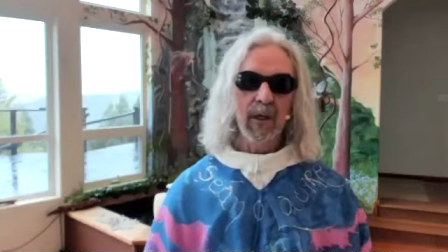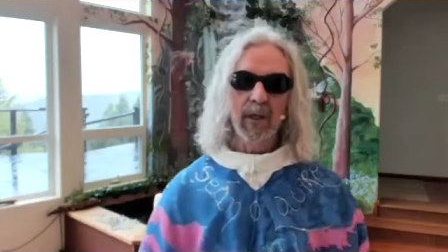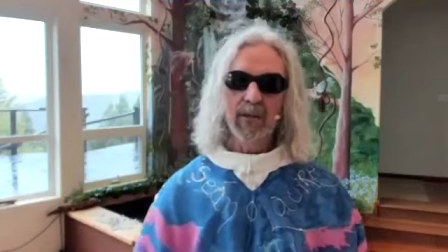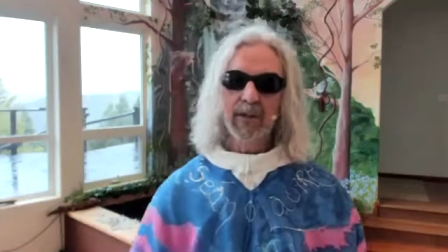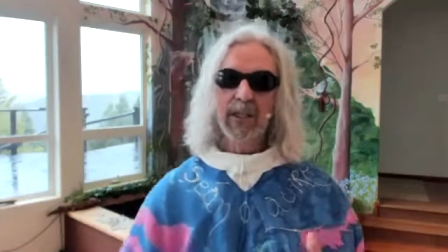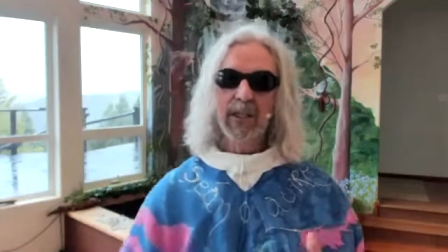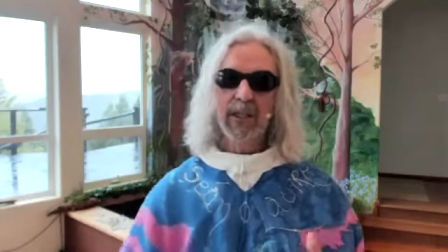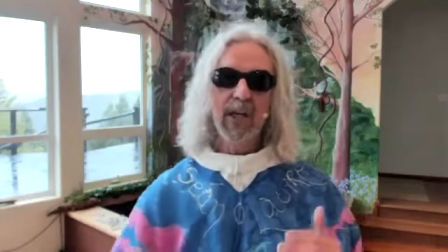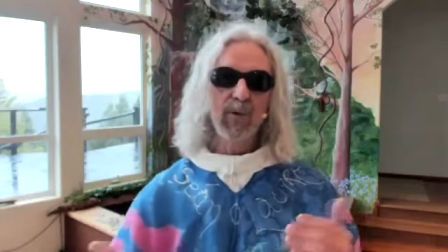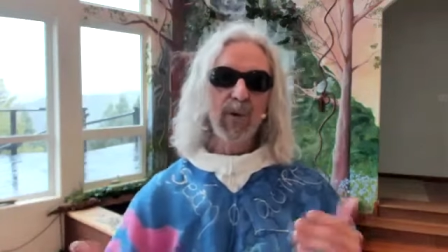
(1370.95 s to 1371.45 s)
The
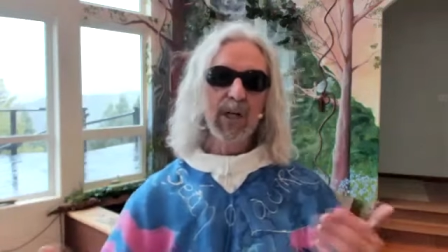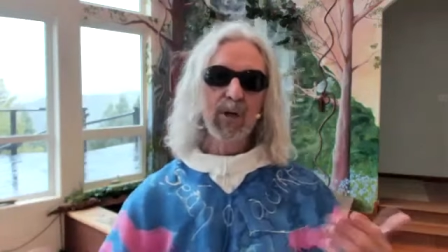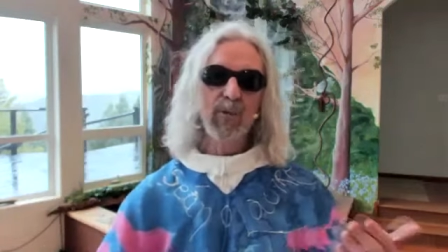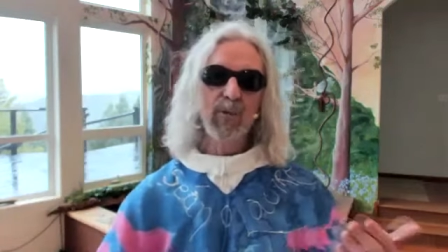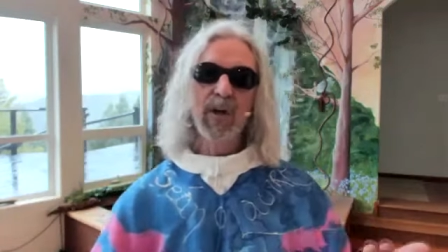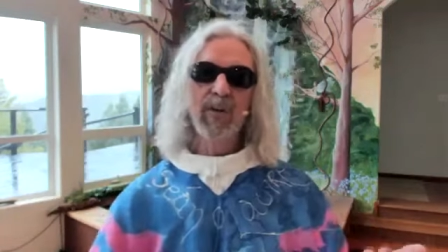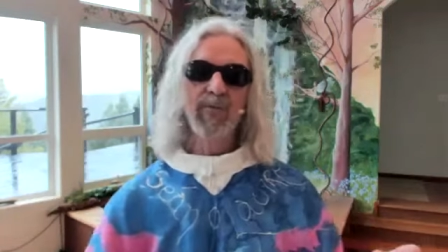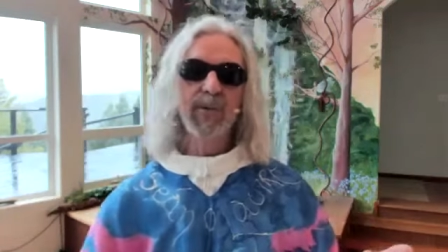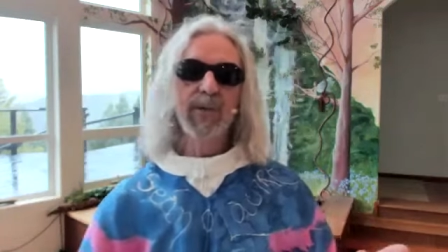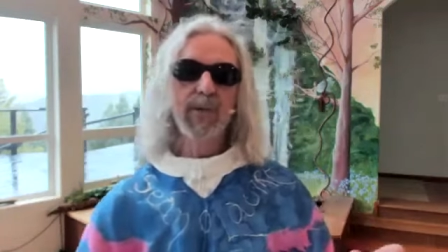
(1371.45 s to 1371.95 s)
kid went away
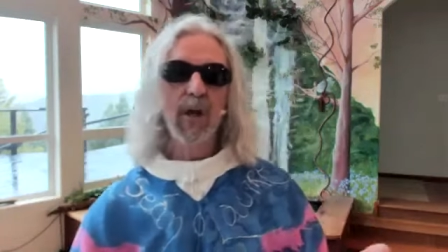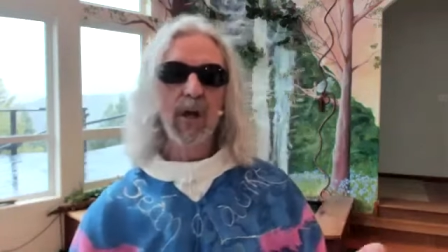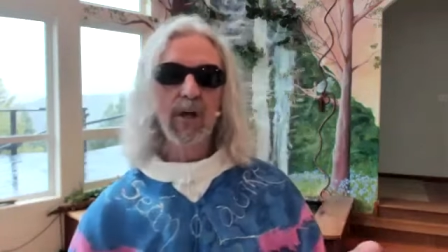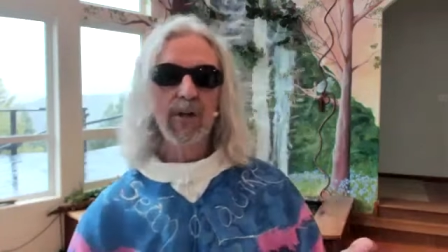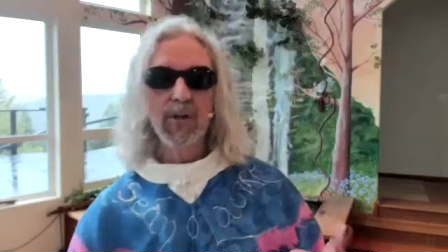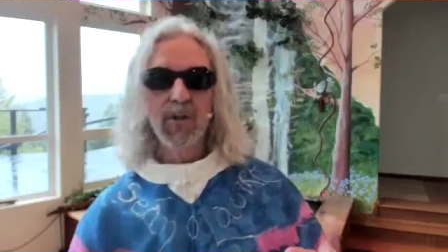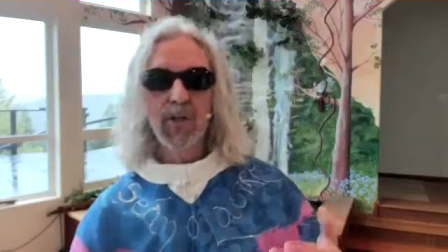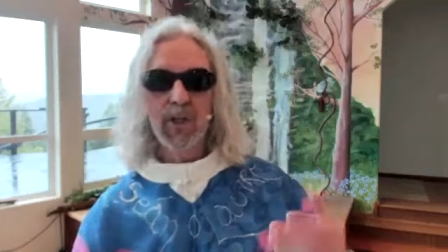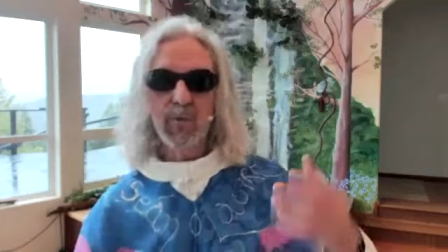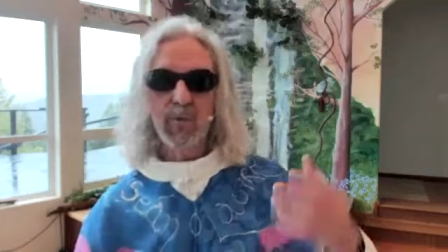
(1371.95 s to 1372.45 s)
from the altar
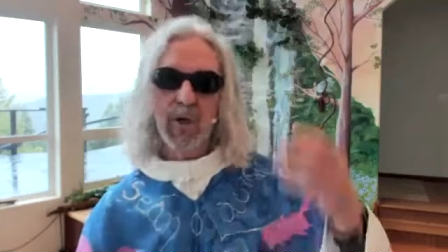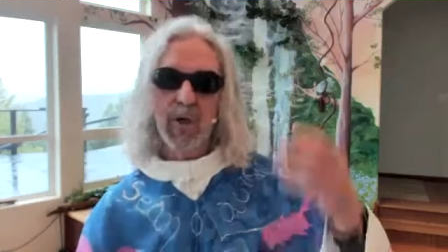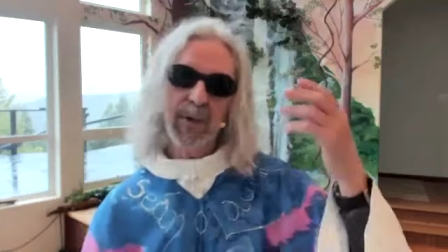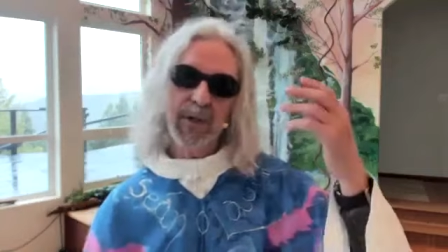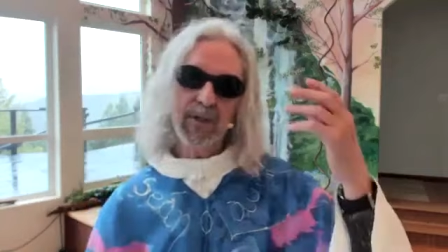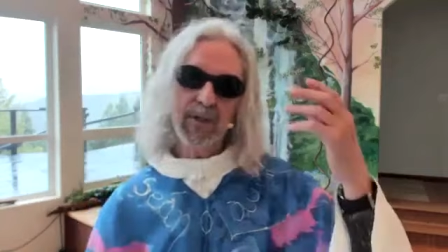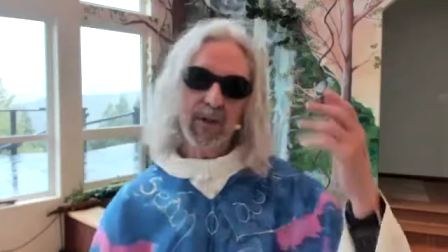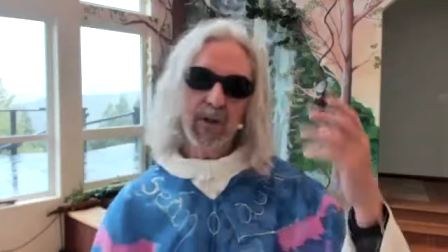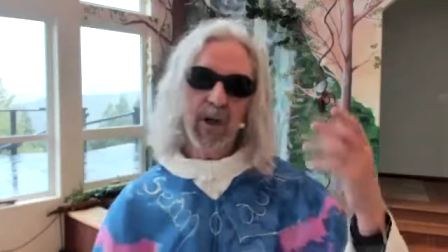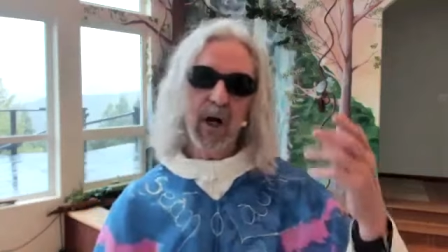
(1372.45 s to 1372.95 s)
just with a
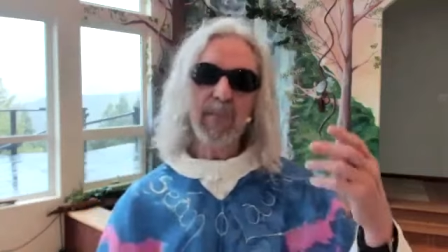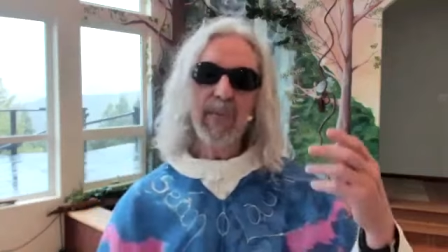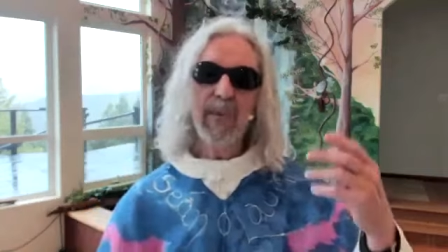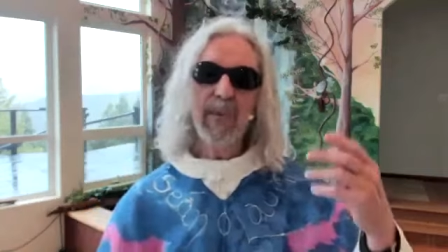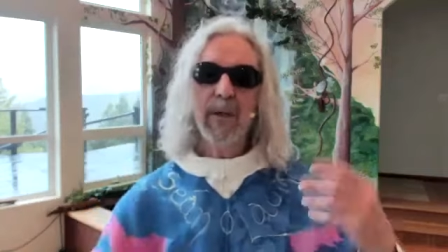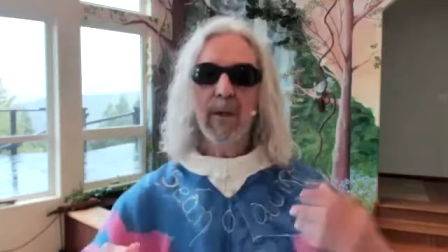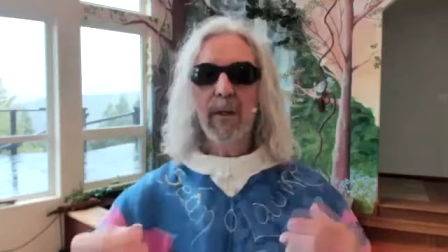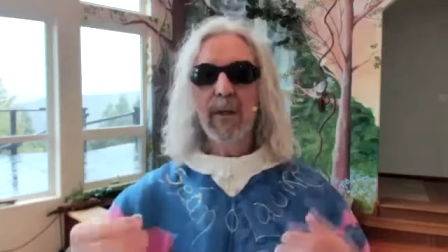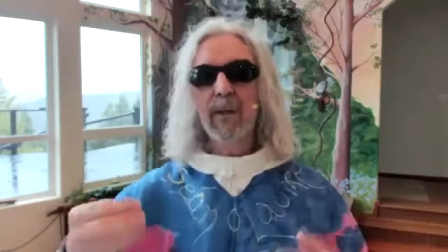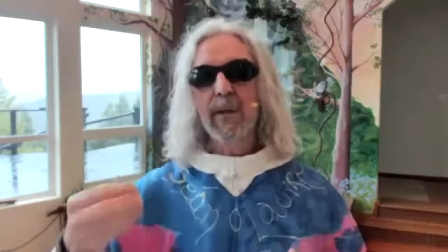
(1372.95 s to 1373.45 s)
piece of gum
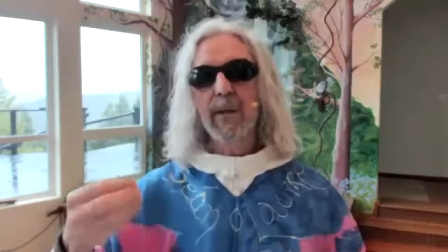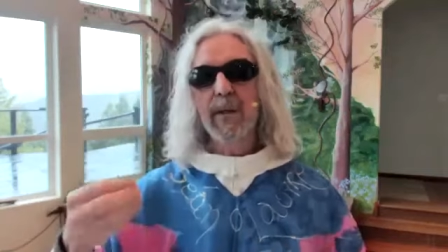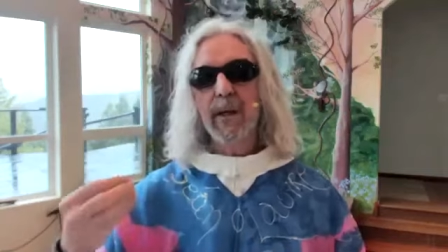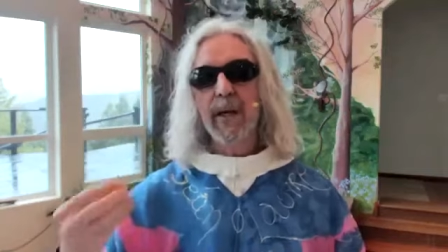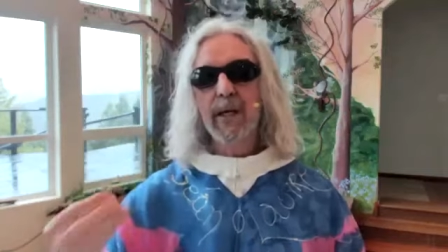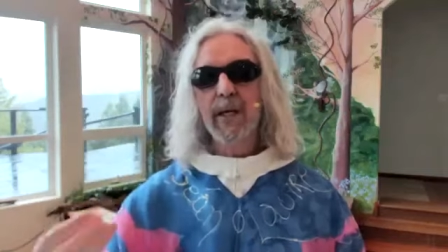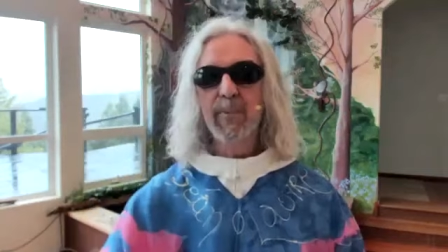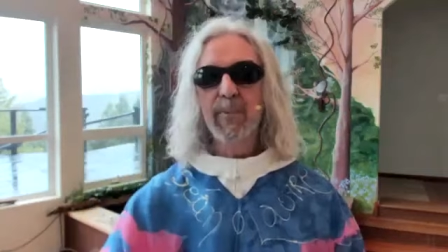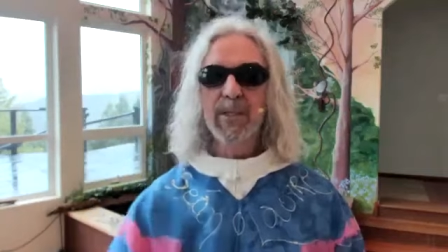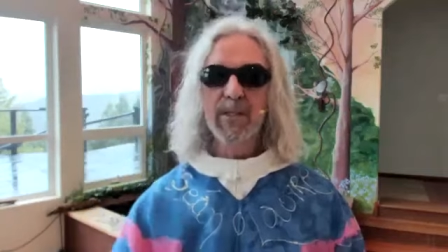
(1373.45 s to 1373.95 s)

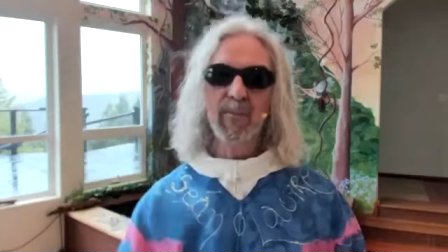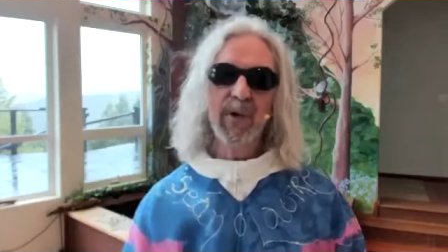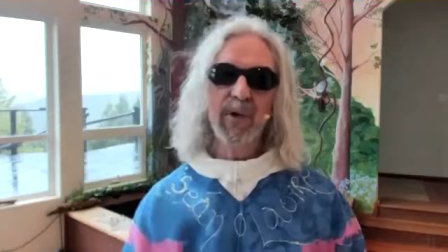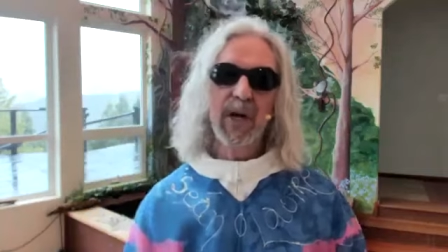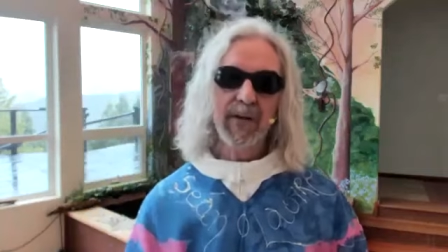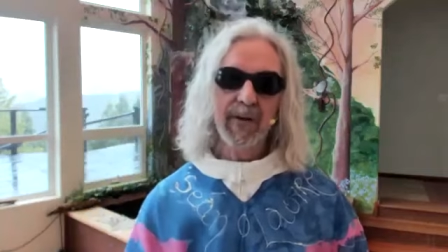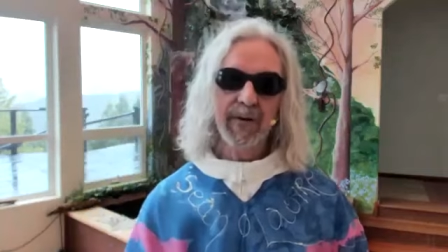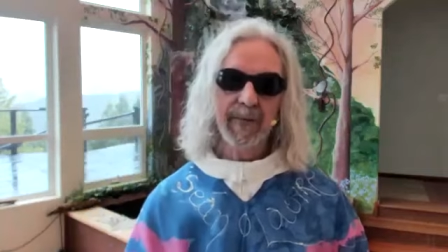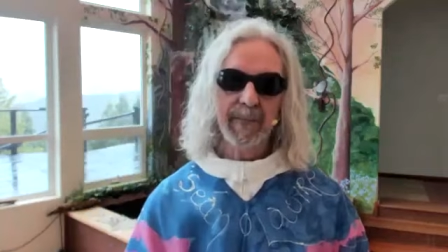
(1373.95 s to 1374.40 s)
and a piece of bread.